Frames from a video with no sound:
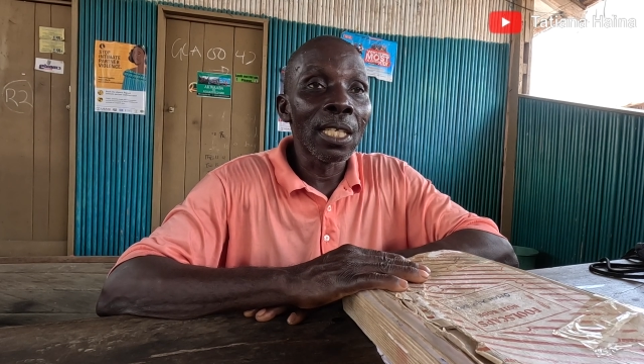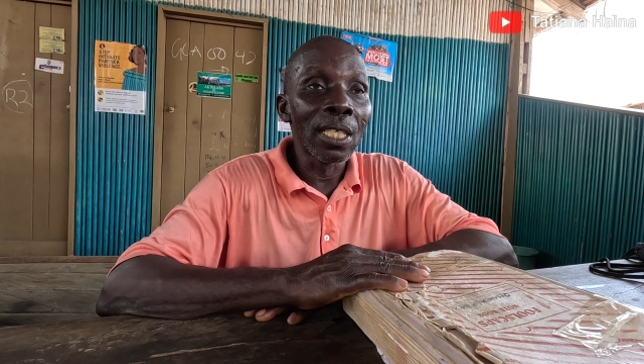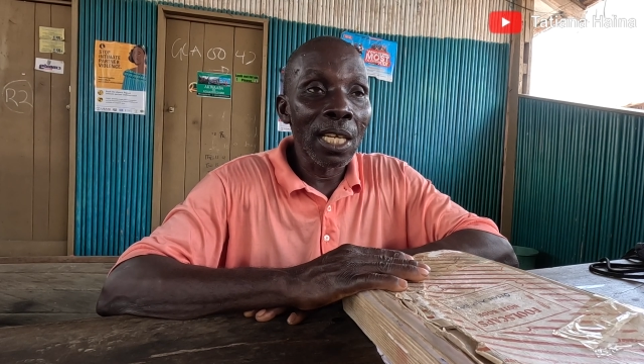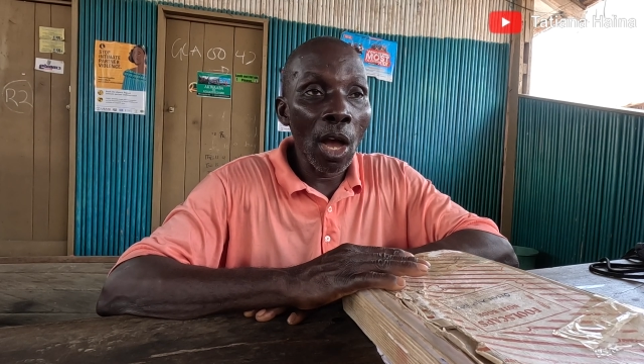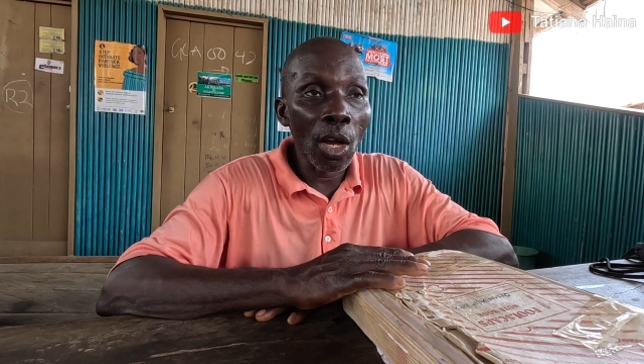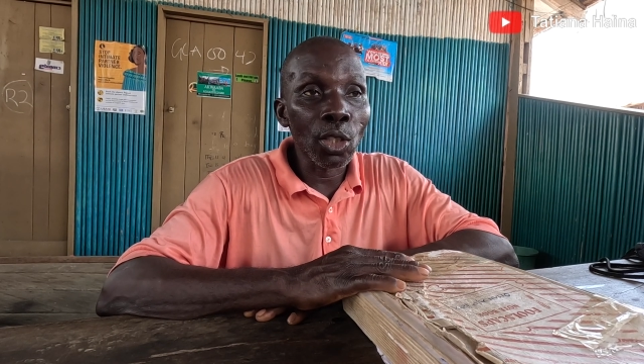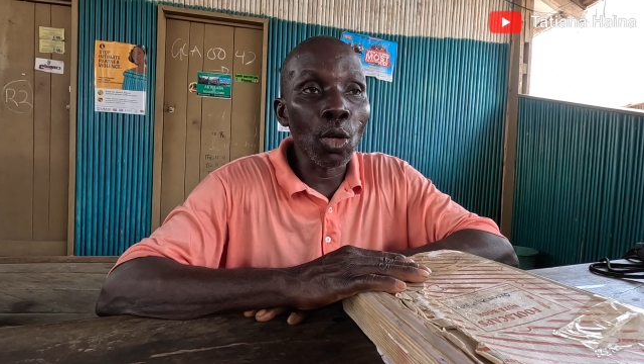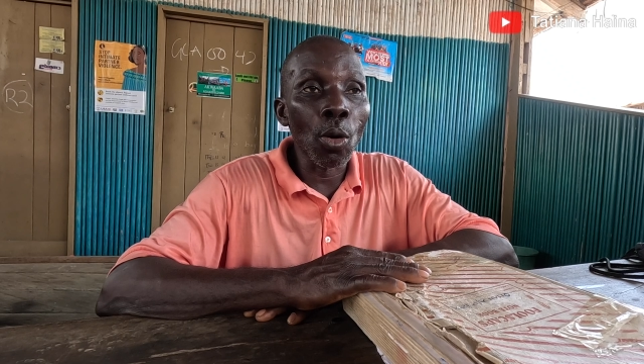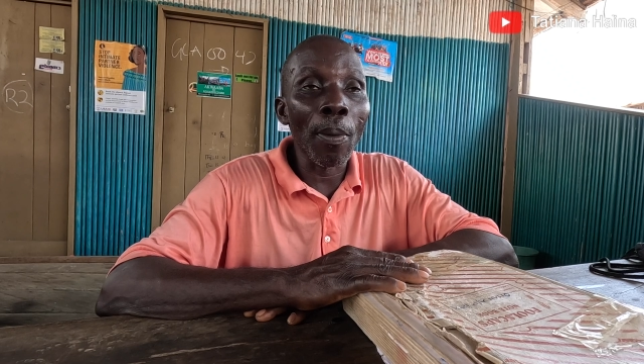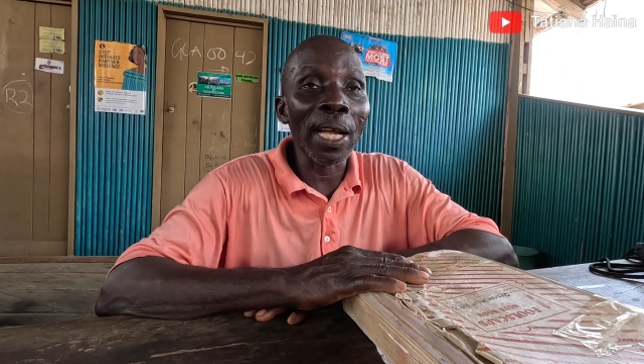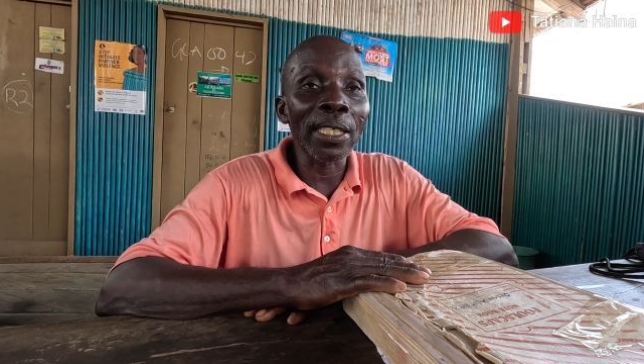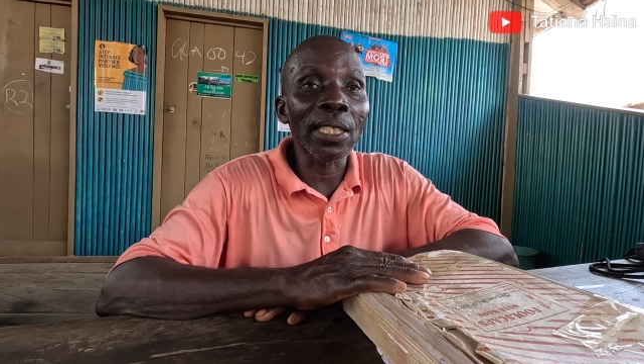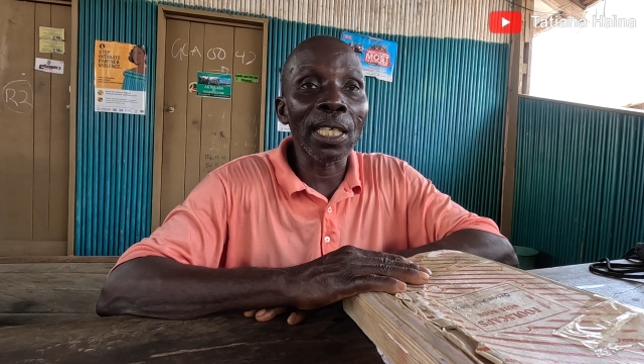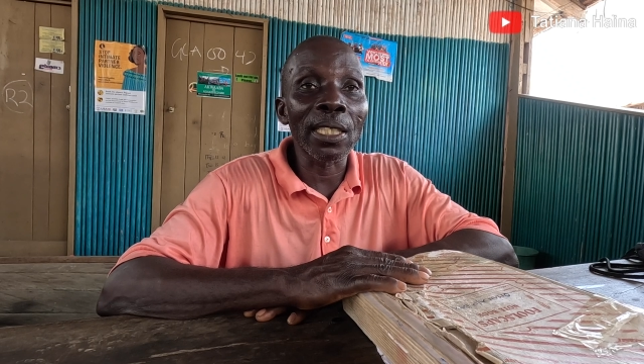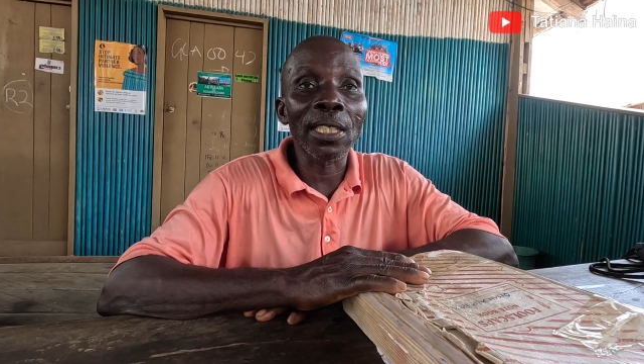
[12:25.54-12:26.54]
They are also
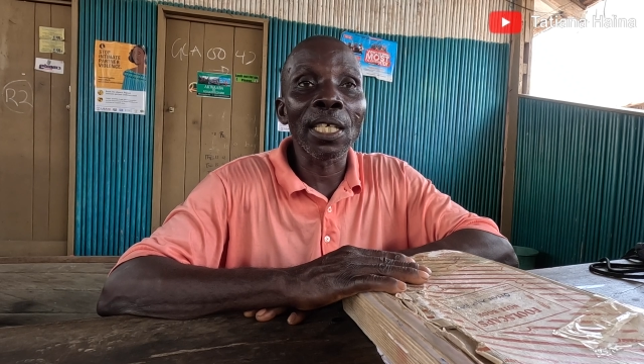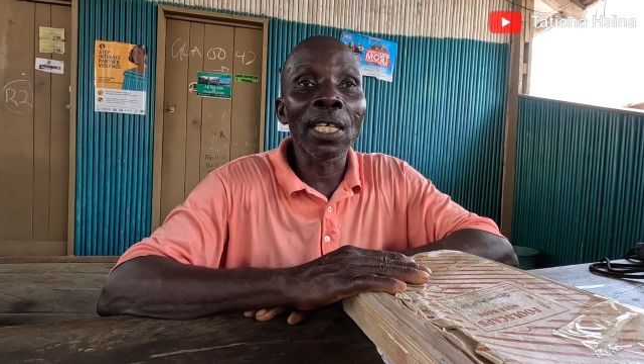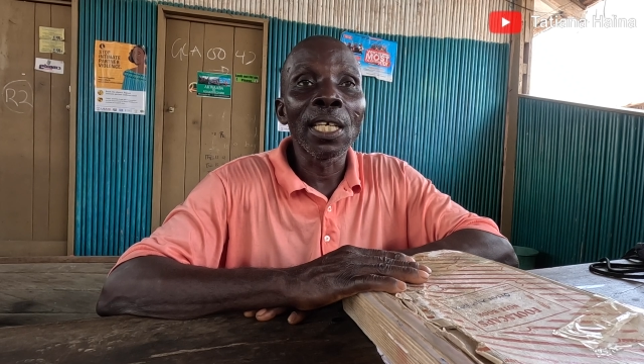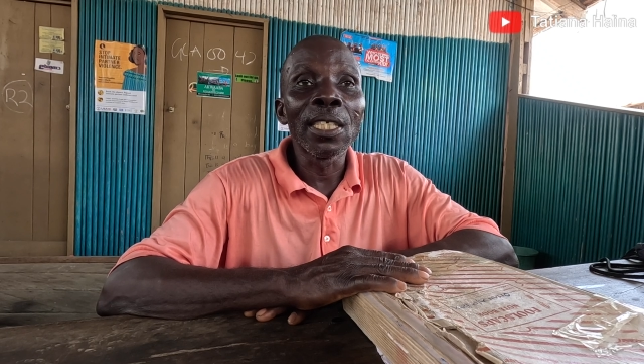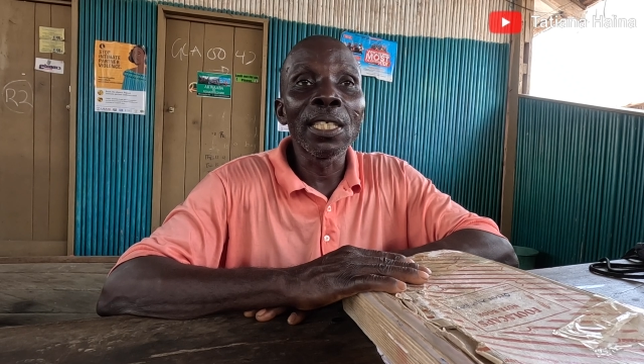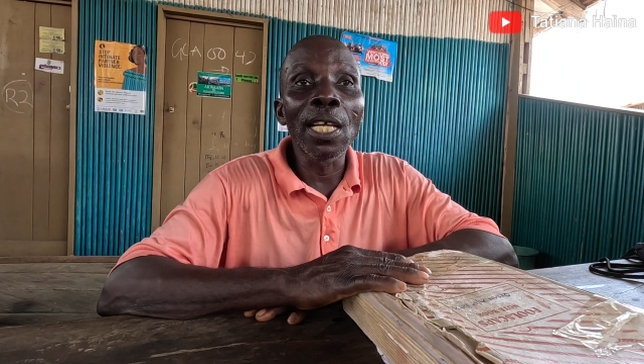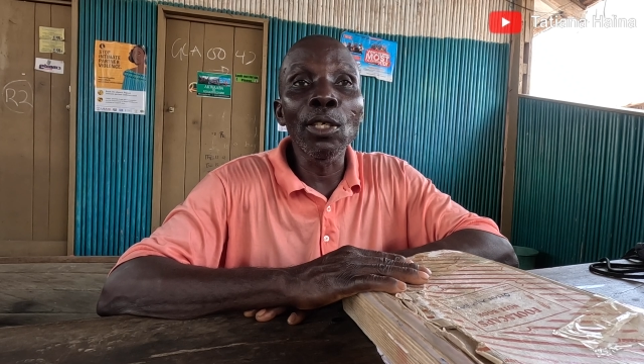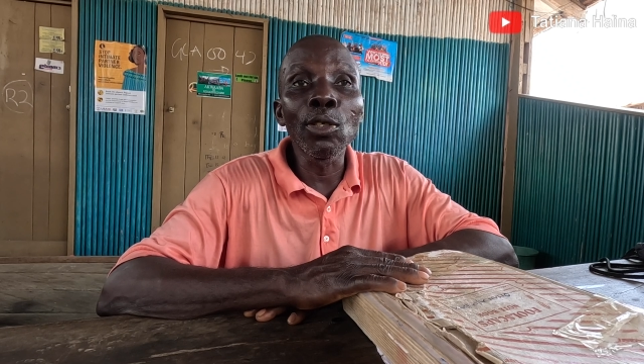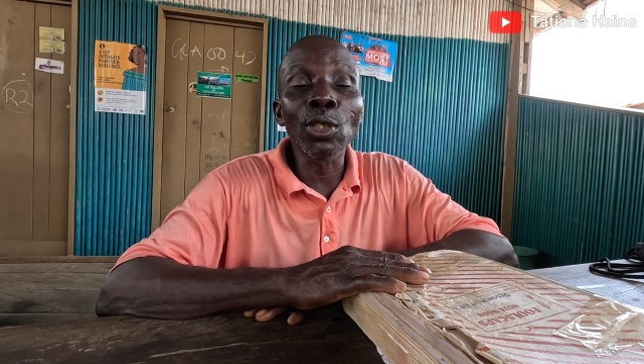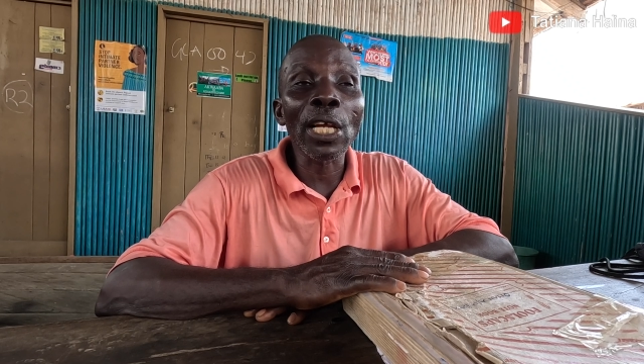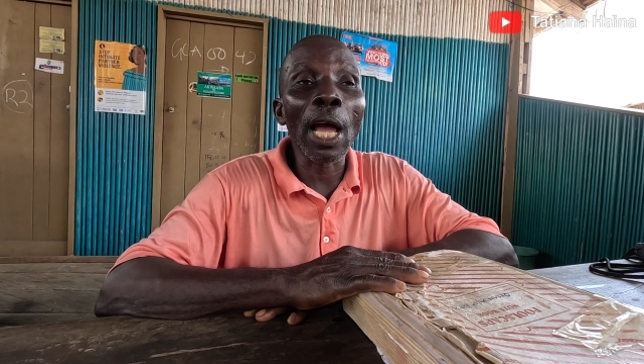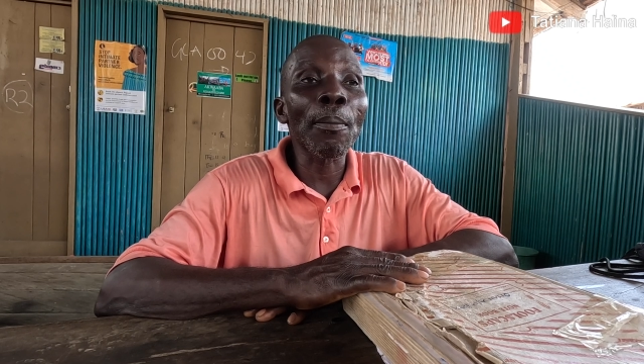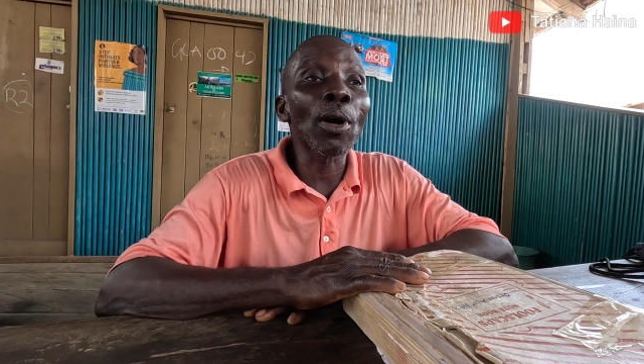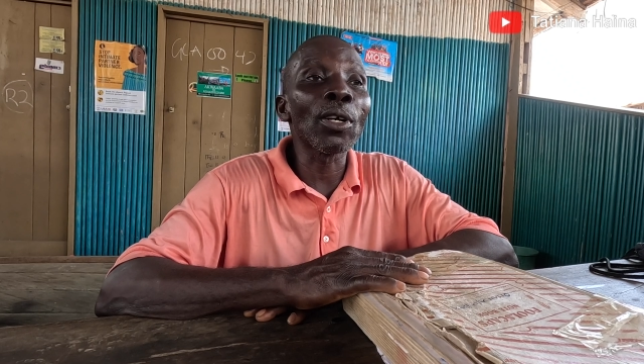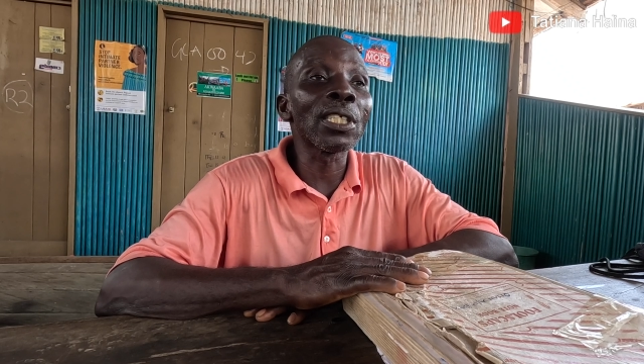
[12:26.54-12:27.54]
bachelors. The youth
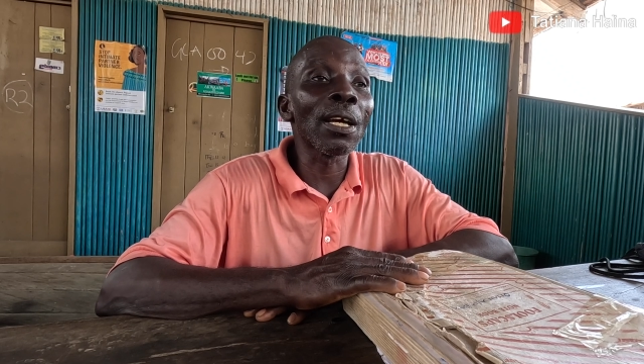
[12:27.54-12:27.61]
among